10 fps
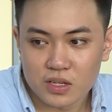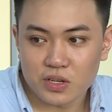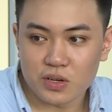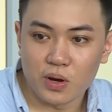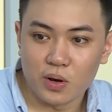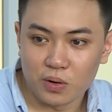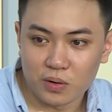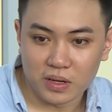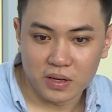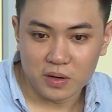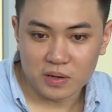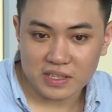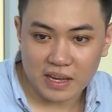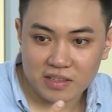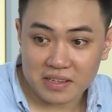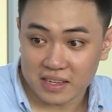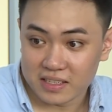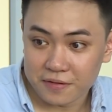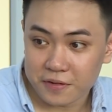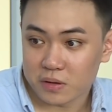So, you know, it sounds like a
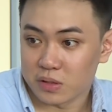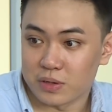difficult